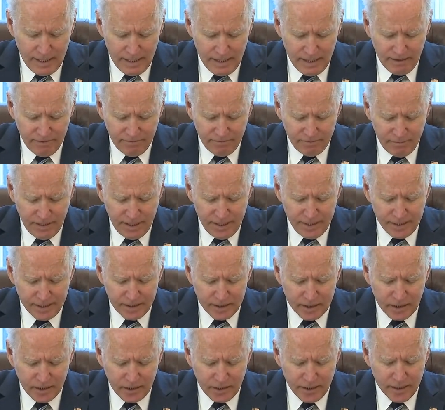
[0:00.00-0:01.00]
have made
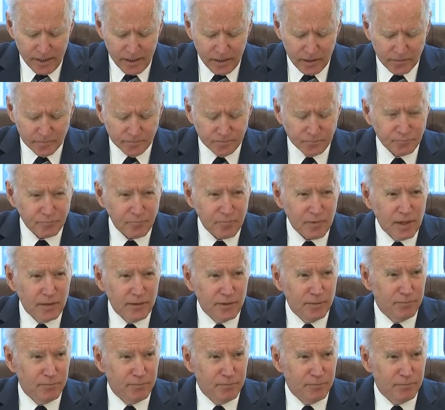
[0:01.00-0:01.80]
it clear,